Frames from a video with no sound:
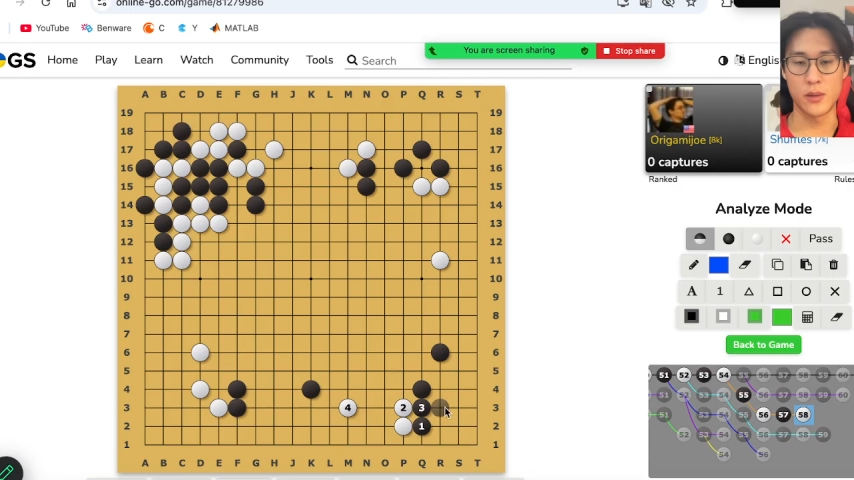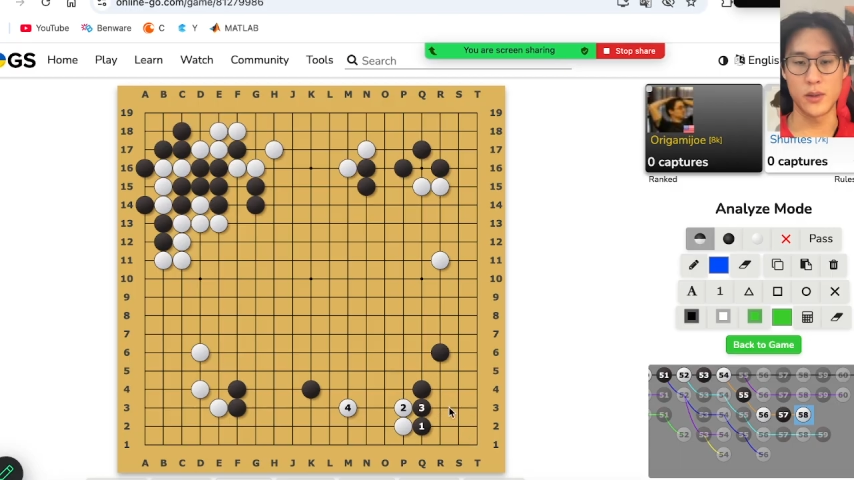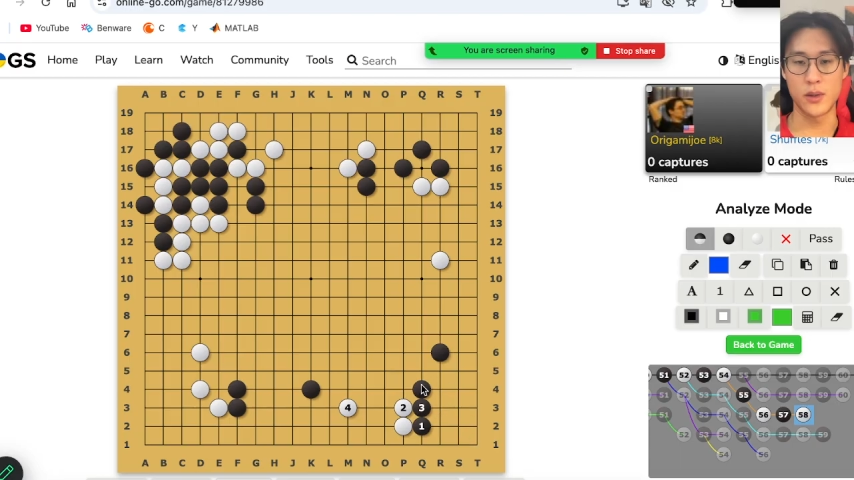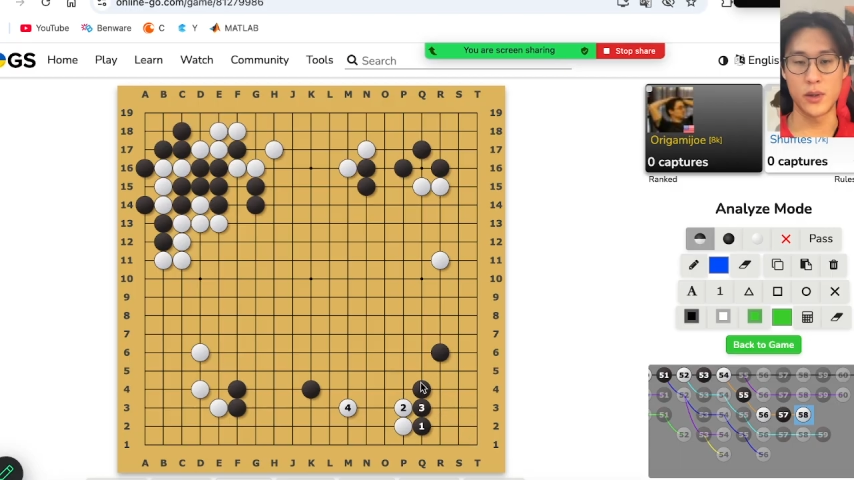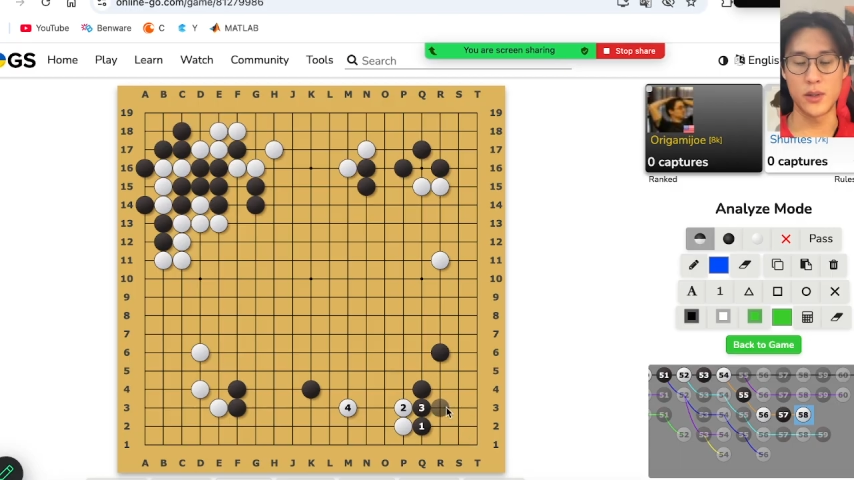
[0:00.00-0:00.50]

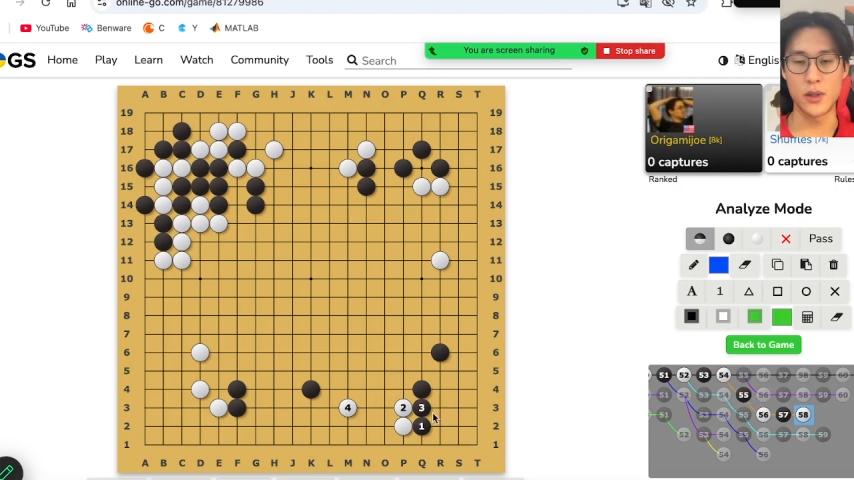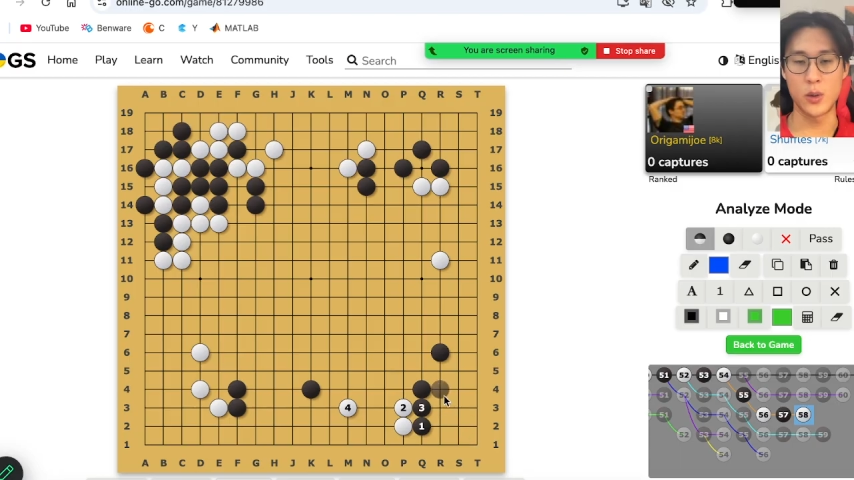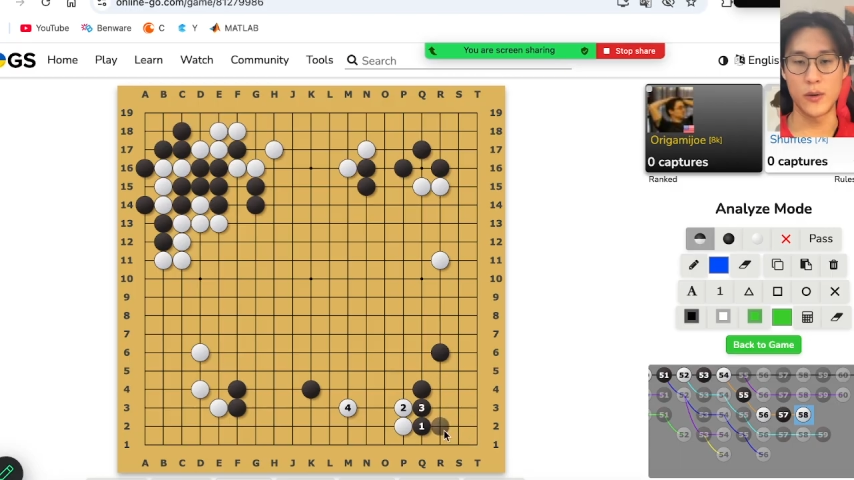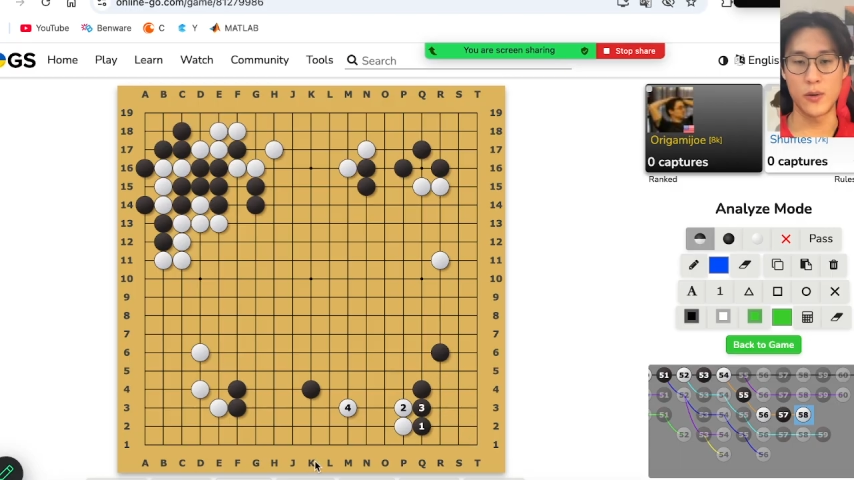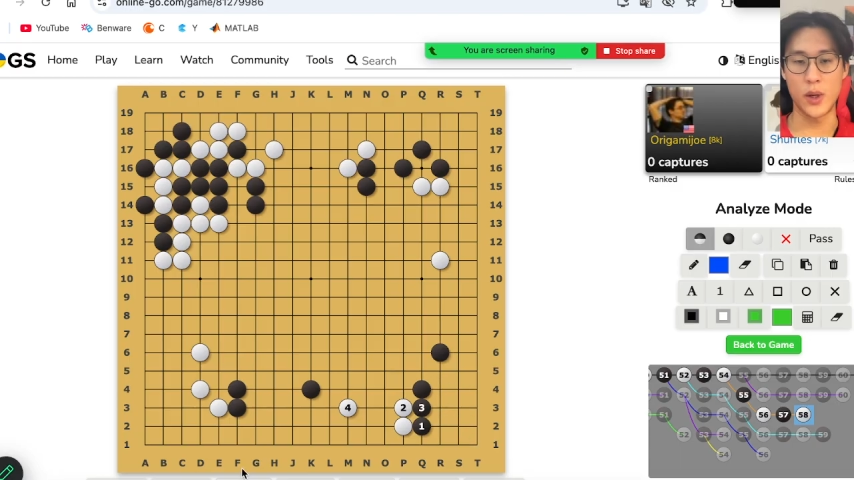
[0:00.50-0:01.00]
So there's no
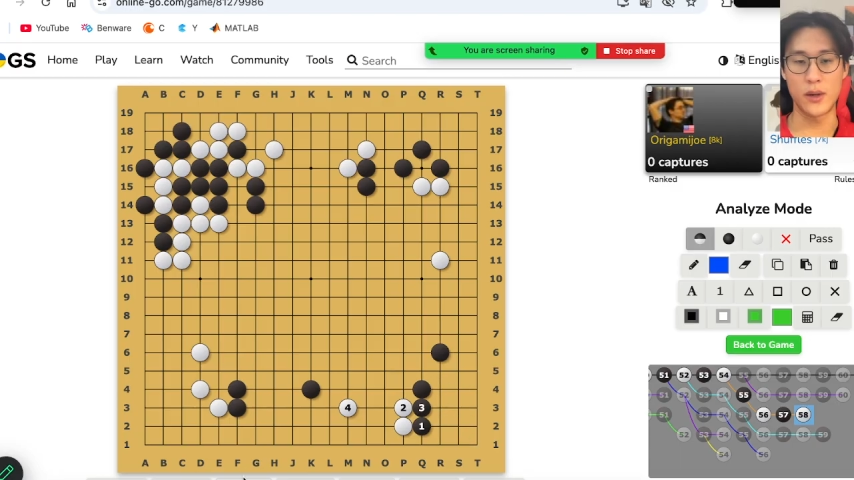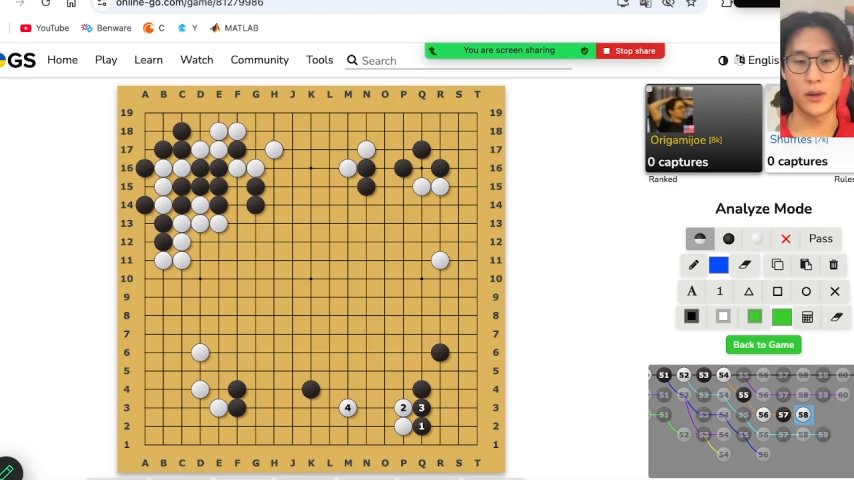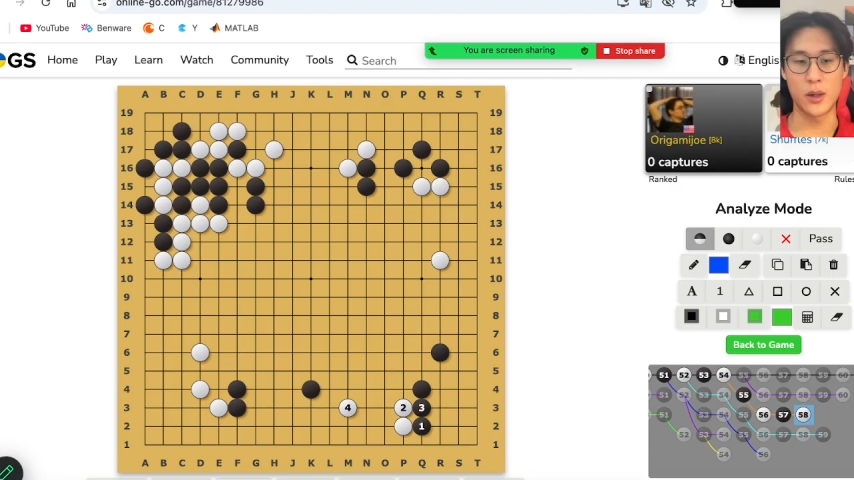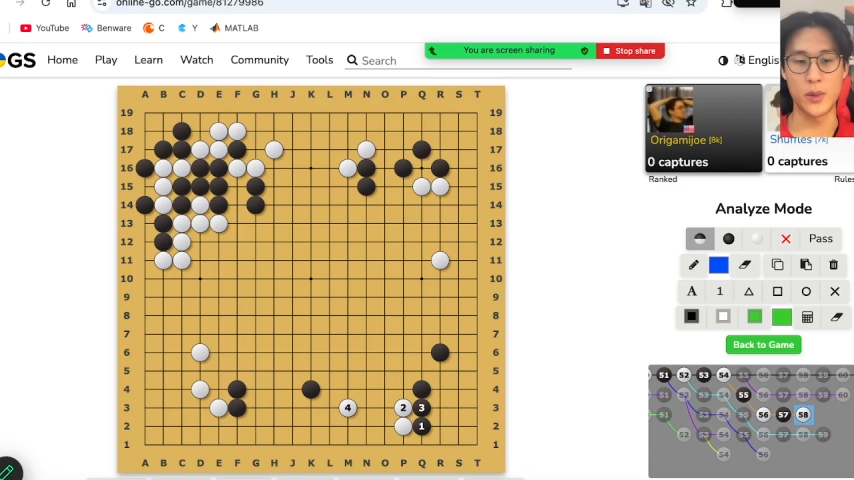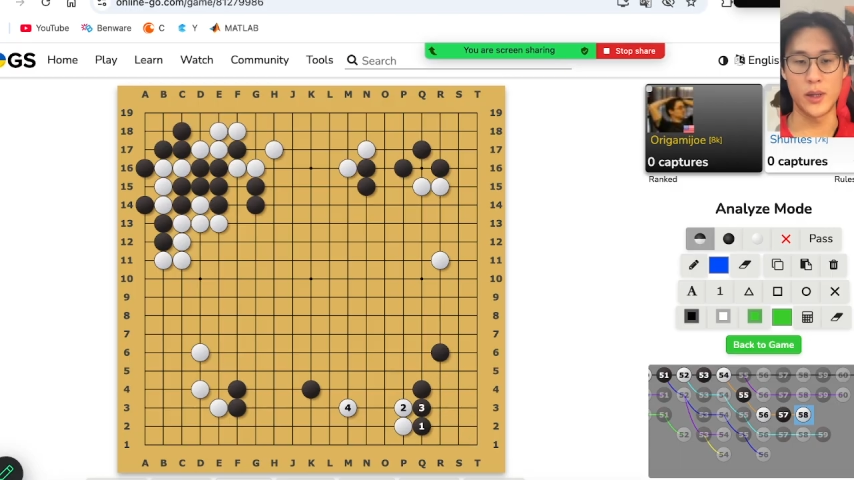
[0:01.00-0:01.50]
way for white to
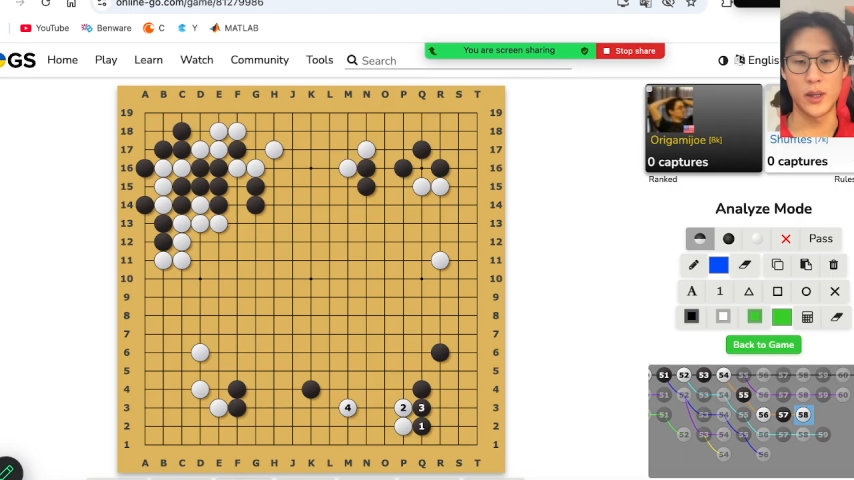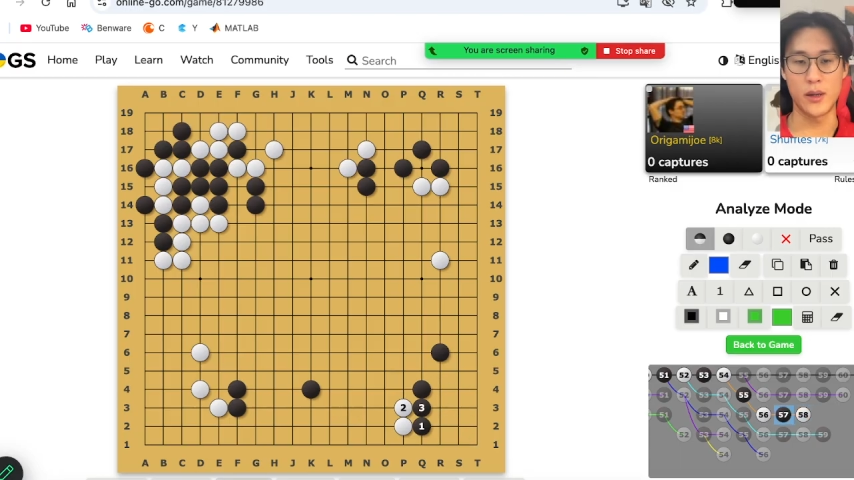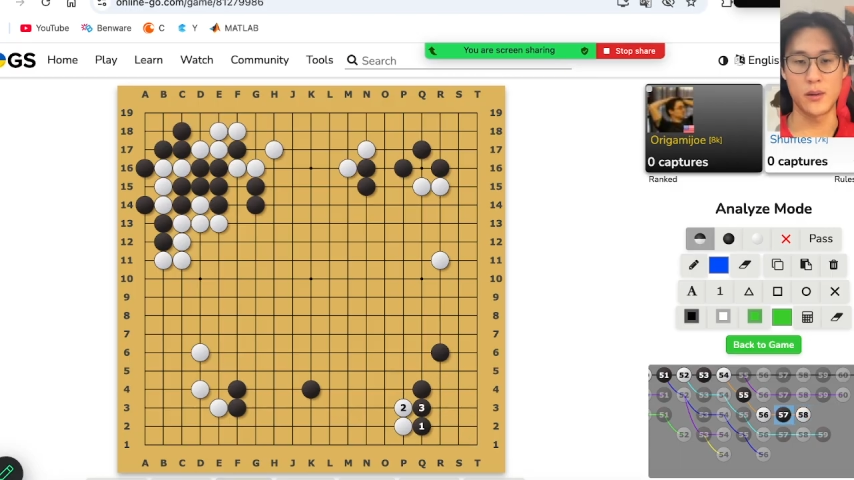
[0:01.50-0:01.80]
come in now.